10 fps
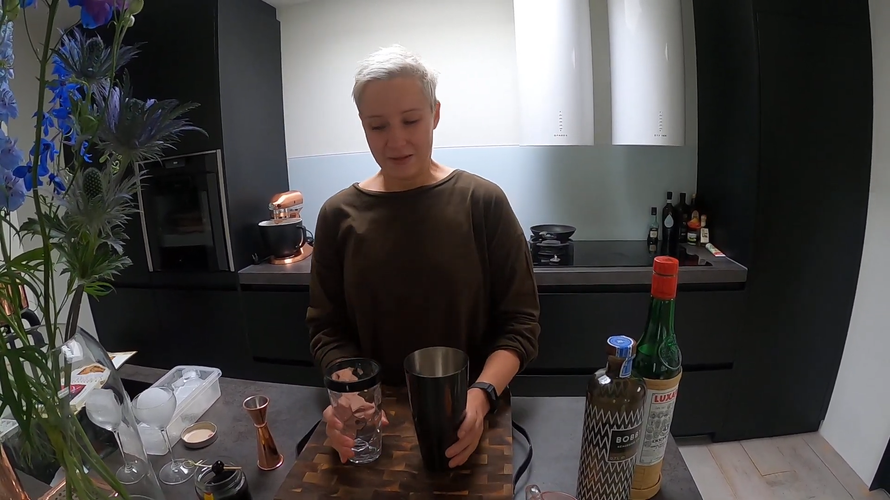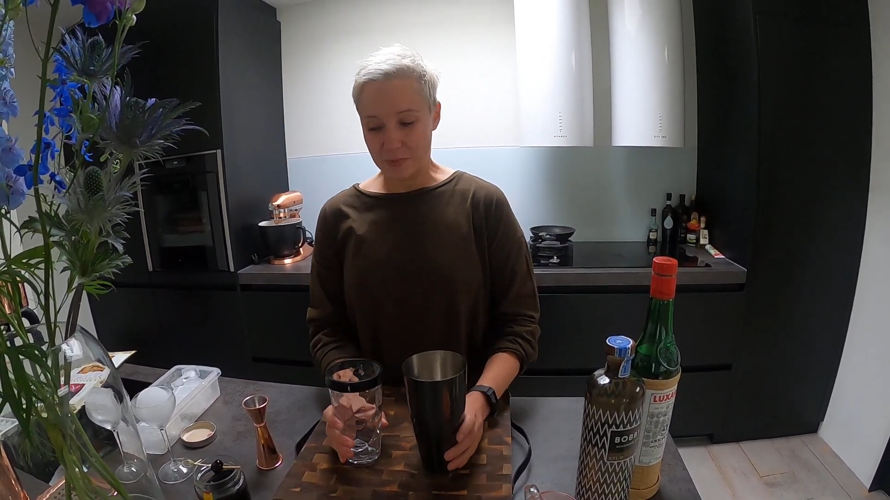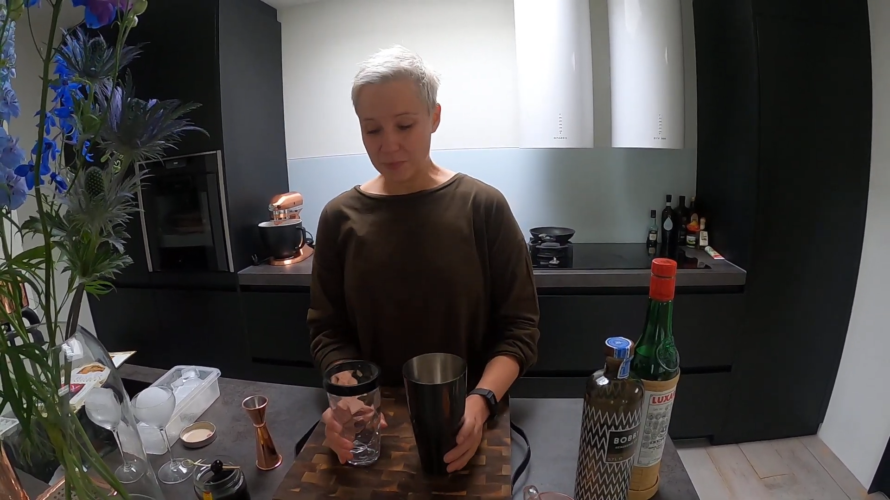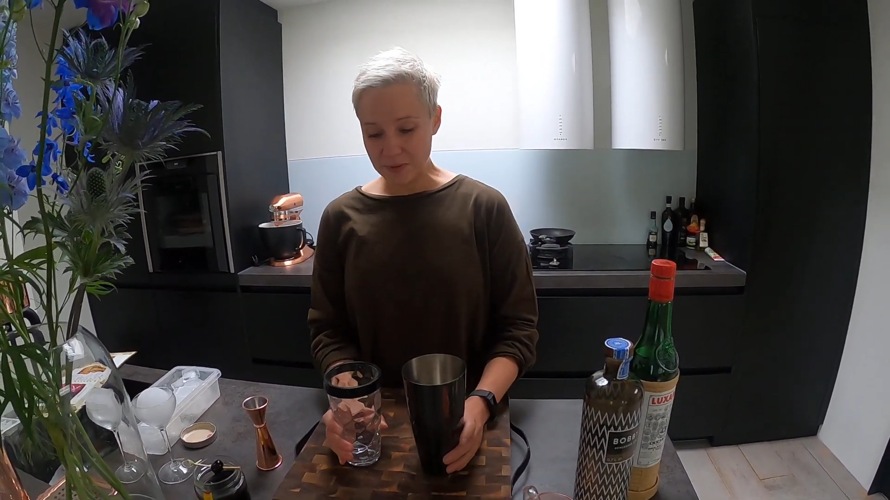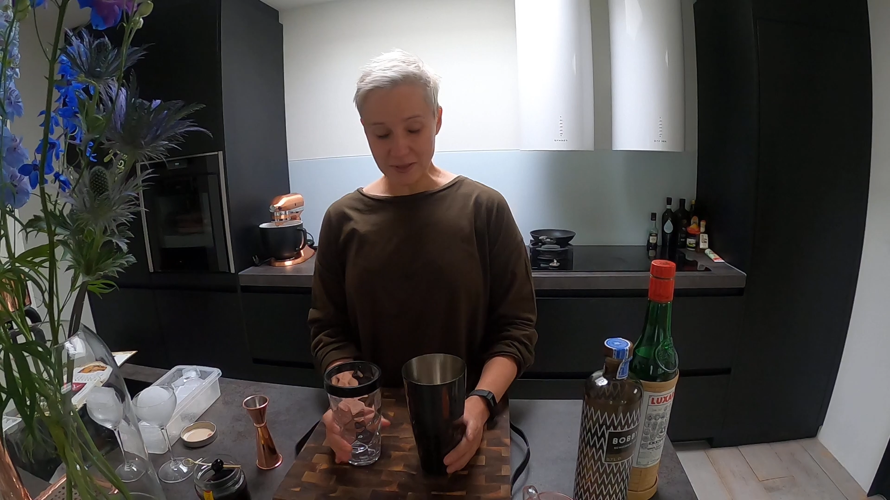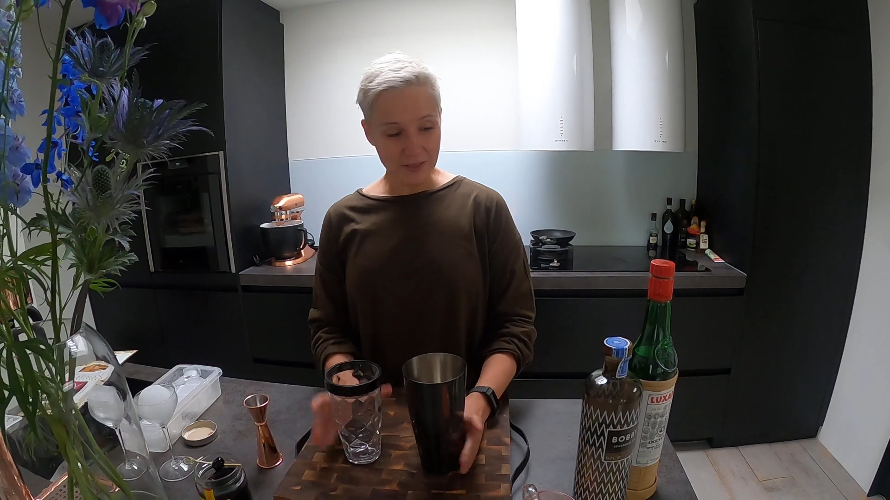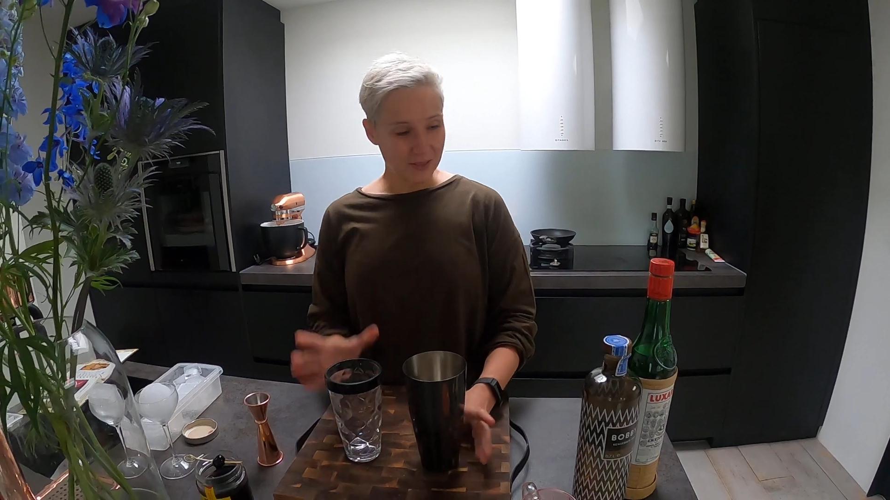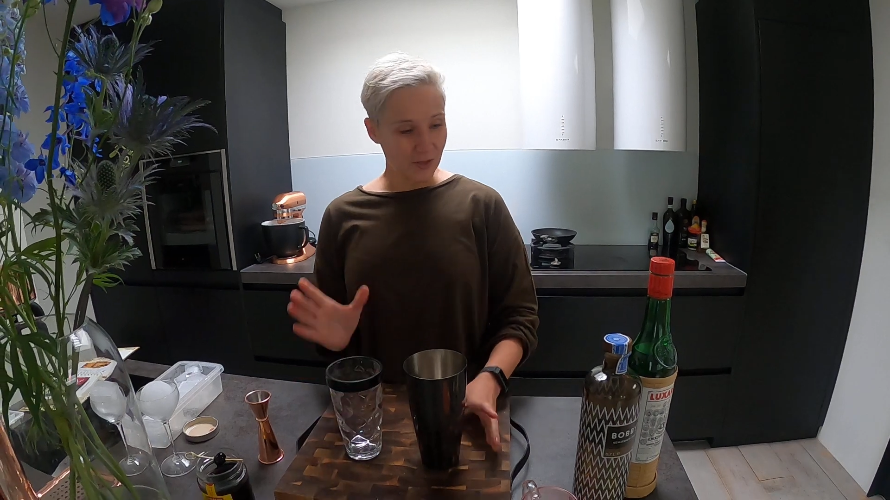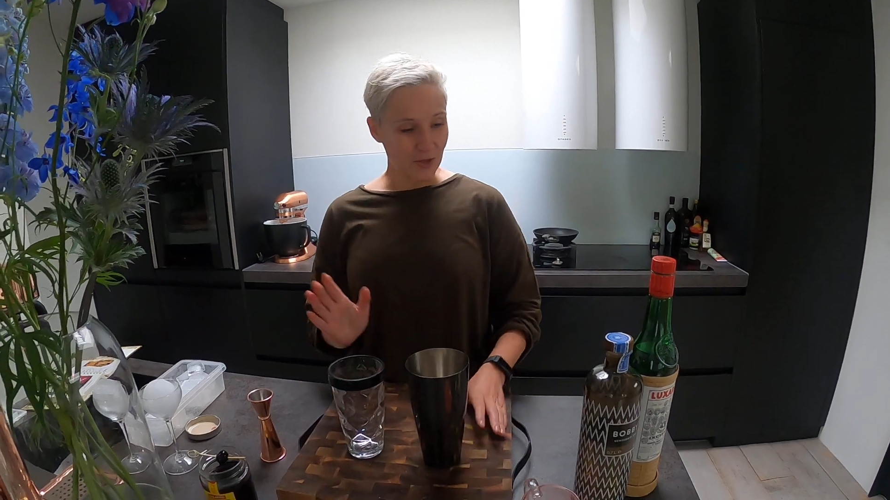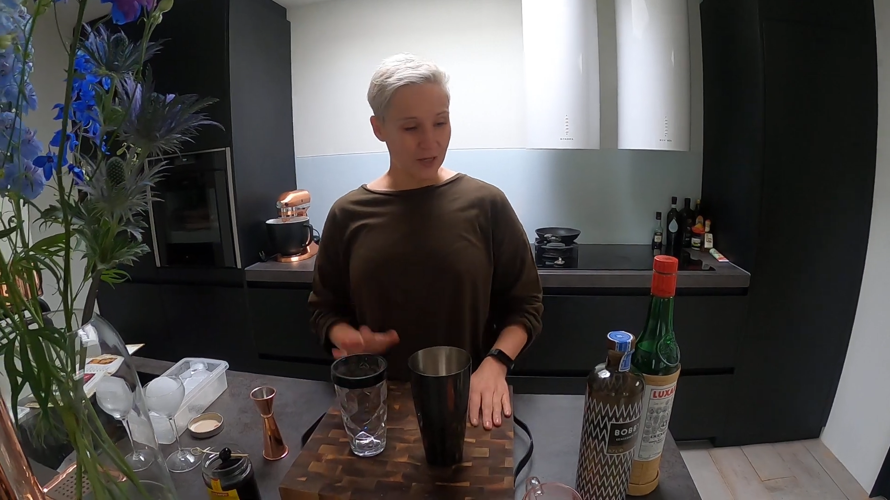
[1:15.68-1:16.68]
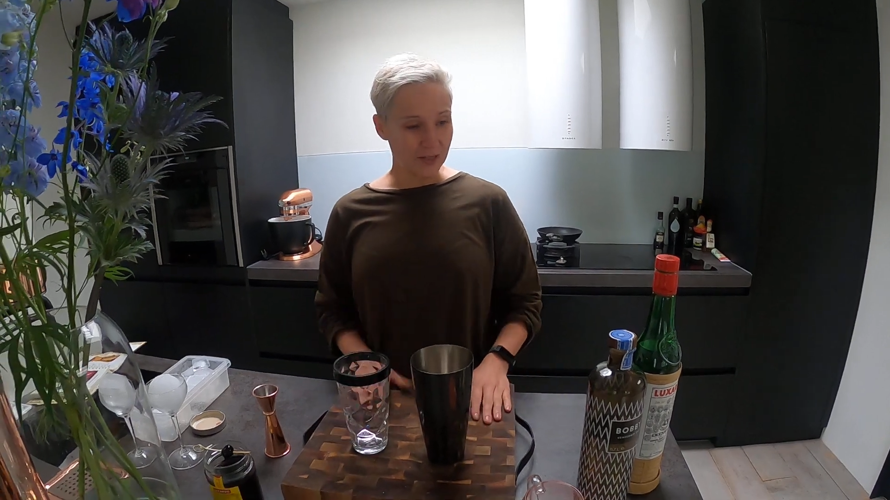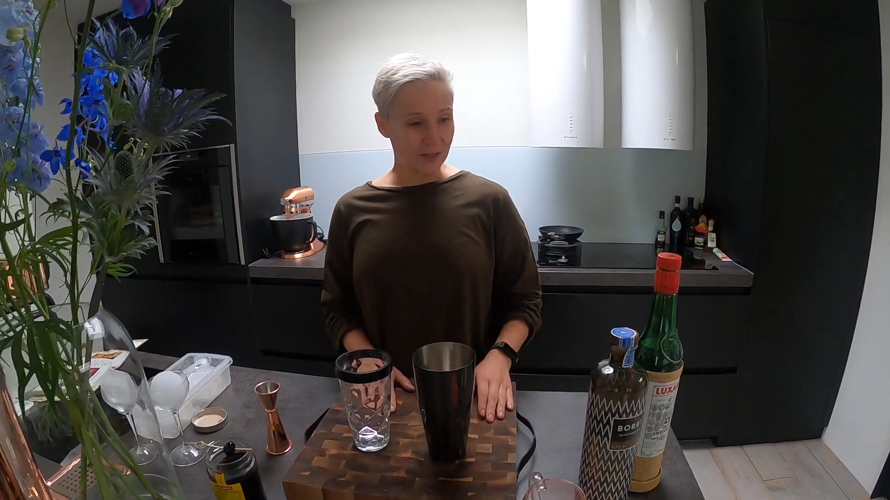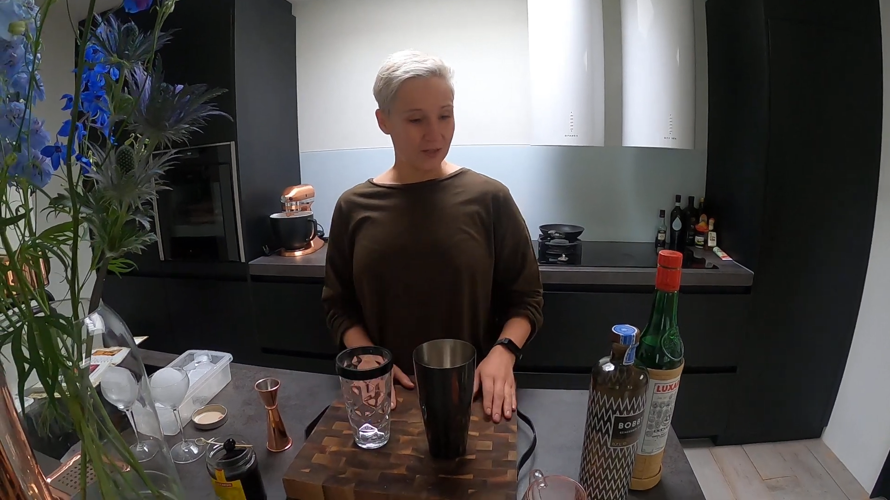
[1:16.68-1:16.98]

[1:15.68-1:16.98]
We build it in a shaker,